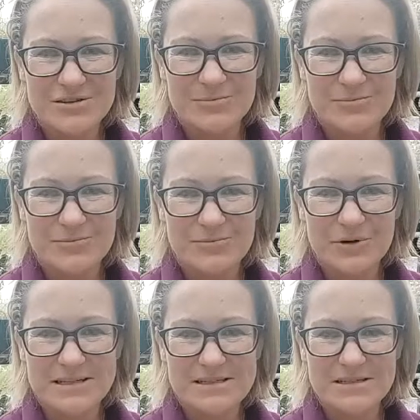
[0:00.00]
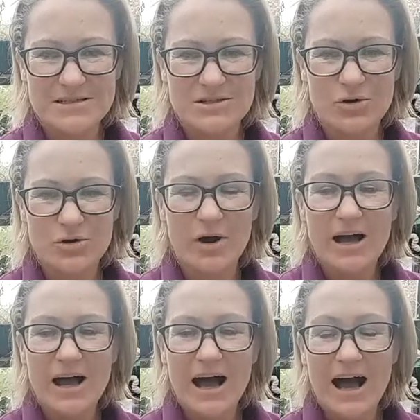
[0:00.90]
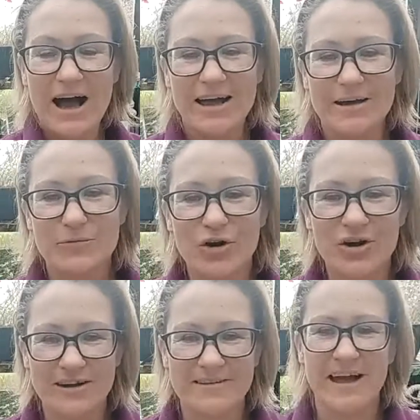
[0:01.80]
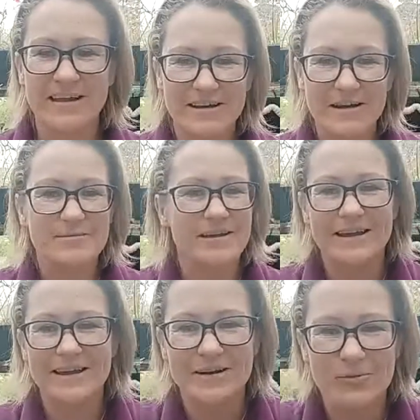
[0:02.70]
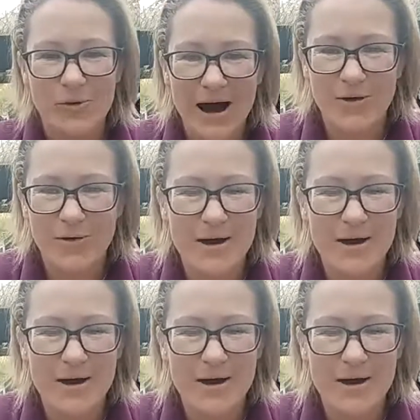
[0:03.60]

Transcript: Brilliant. So I am looking at that and I'm thinking, wow,